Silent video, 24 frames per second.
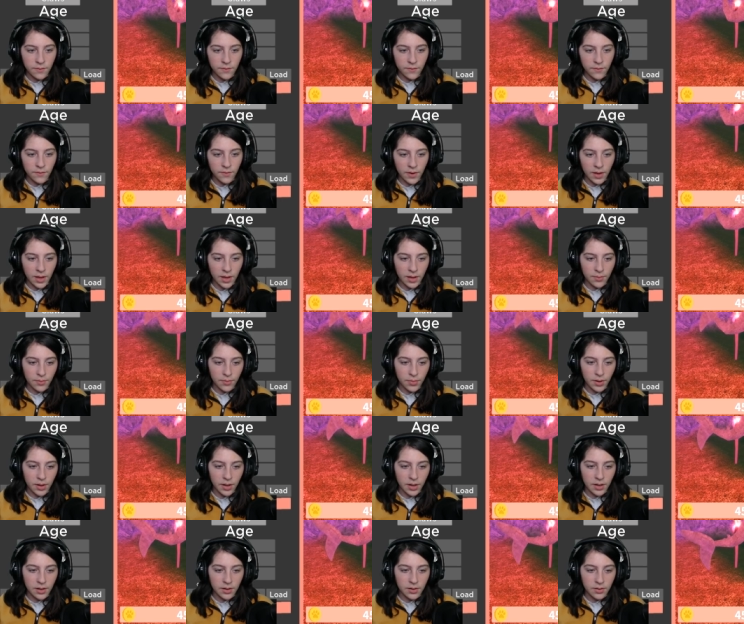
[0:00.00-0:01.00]

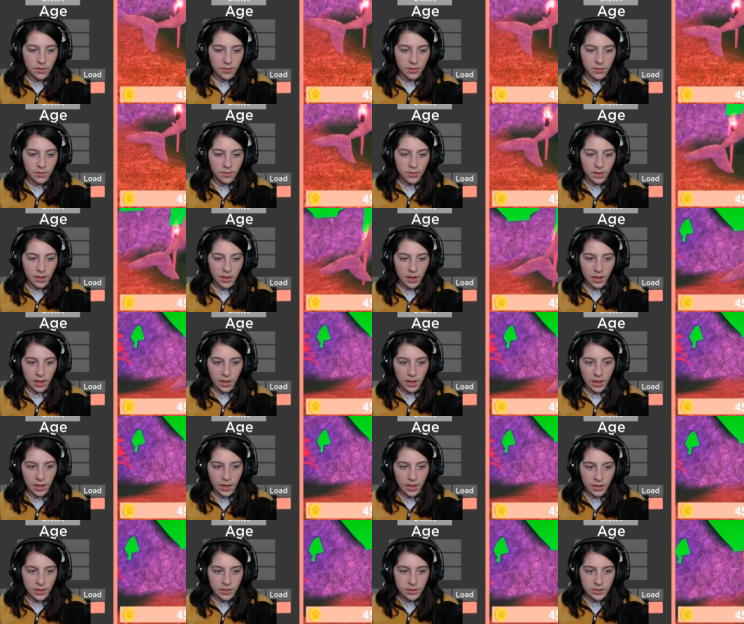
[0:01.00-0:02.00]
Vampire. Okay, I
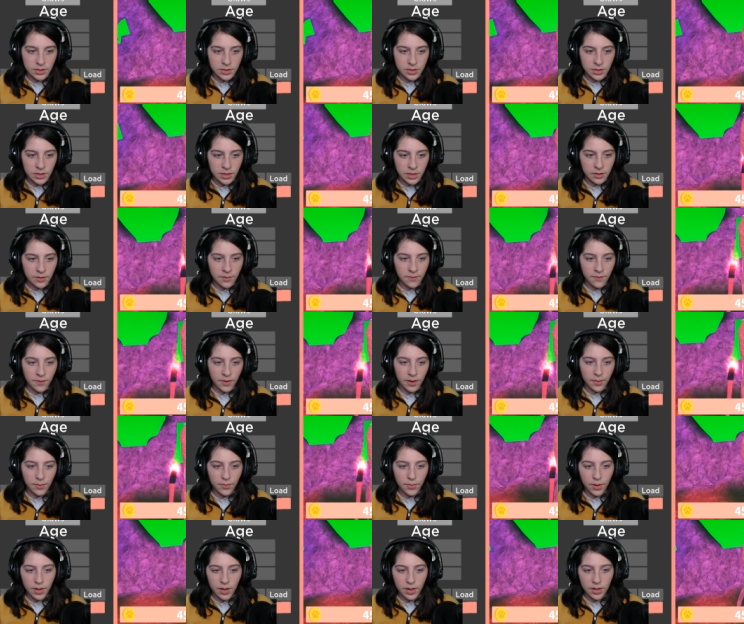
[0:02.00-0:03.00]
can't see the
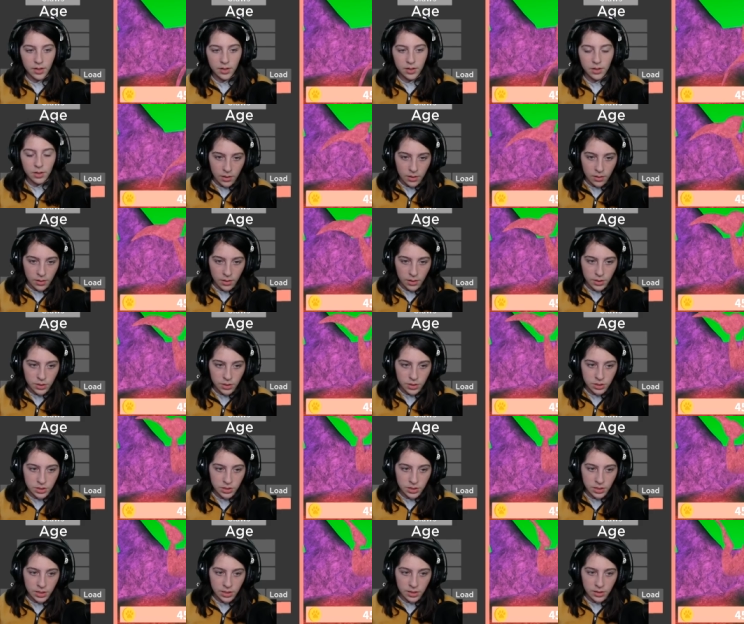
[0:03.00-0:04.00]
vampire. Let's
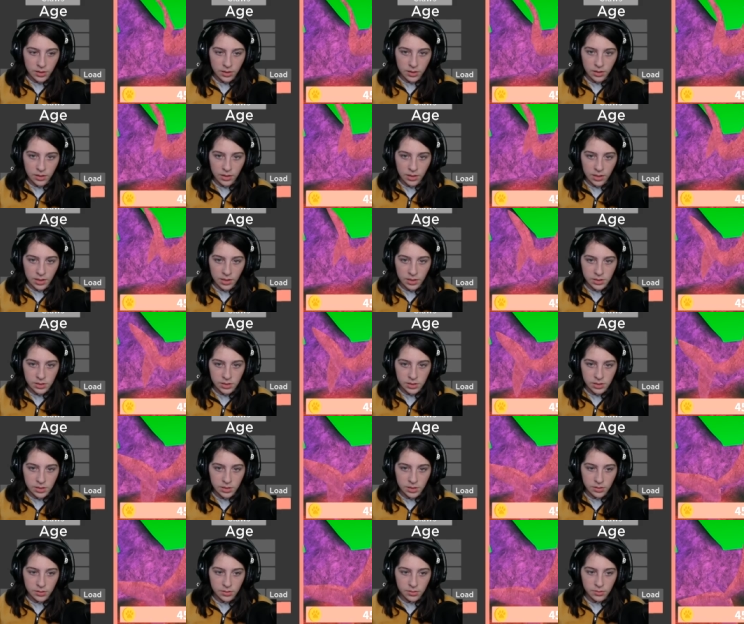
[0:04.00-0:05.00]
just get these
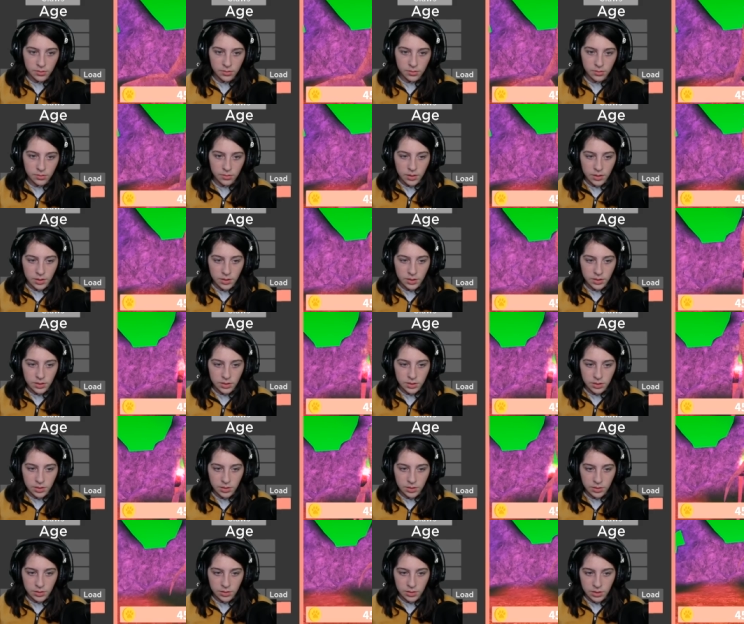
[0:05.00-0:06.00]
two. Because
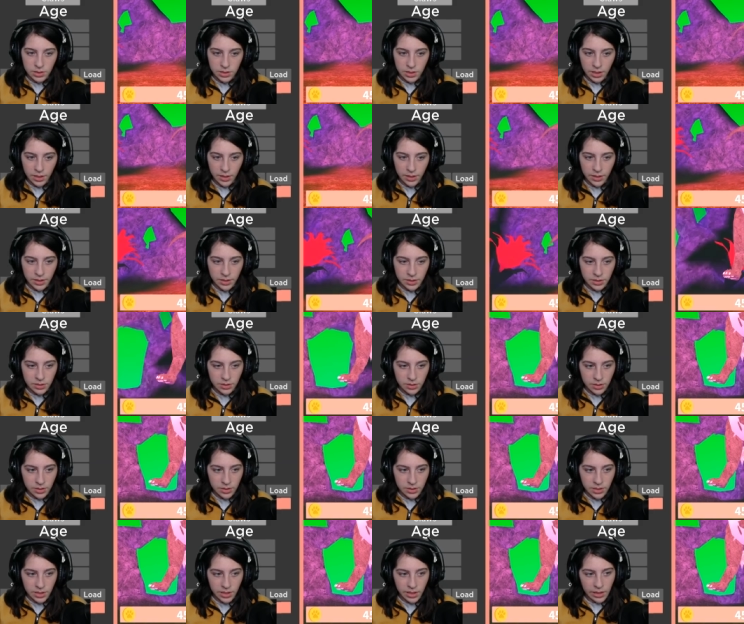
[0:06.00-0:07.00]
they're the scariest
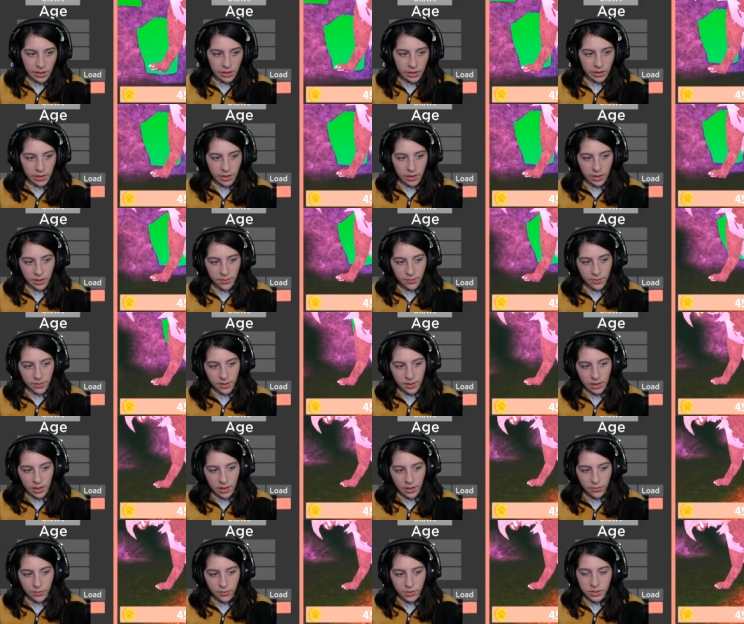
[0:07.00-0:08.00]
looking teeth. And I mean,
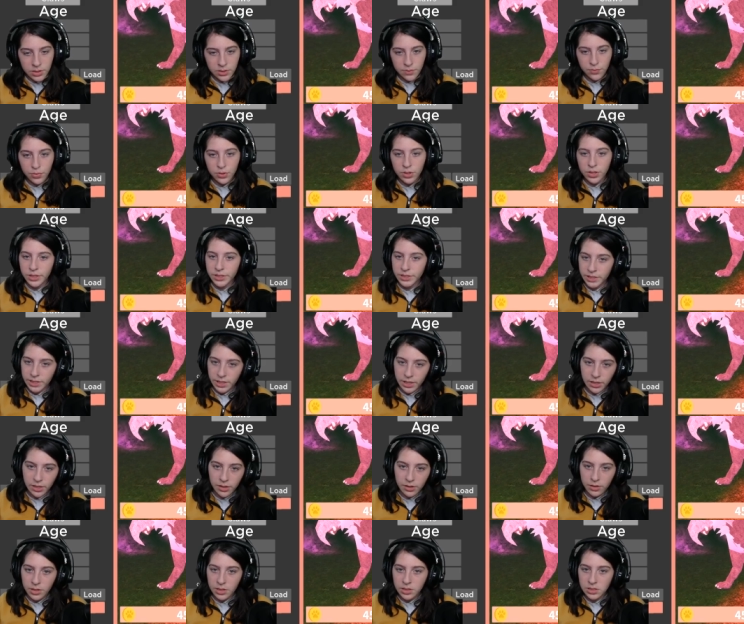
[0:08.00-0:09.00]
I want some pretty
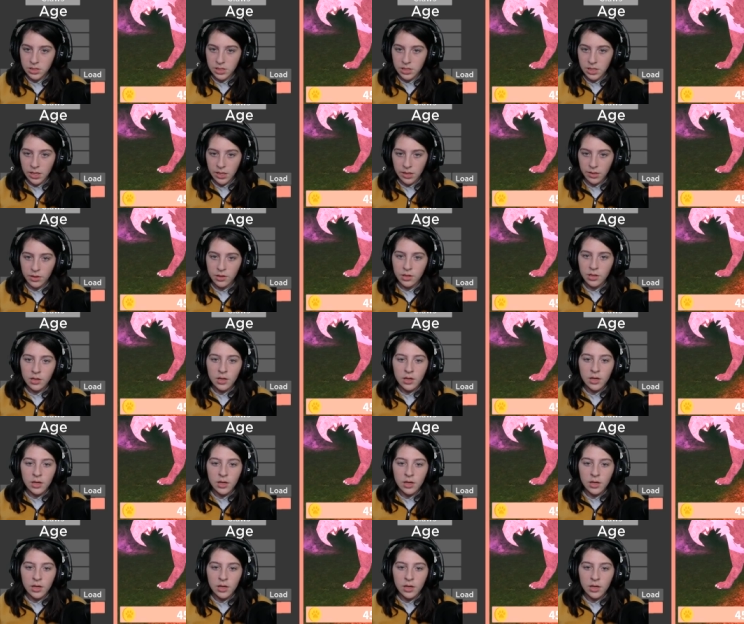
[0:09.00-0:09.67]
scary looking teeth.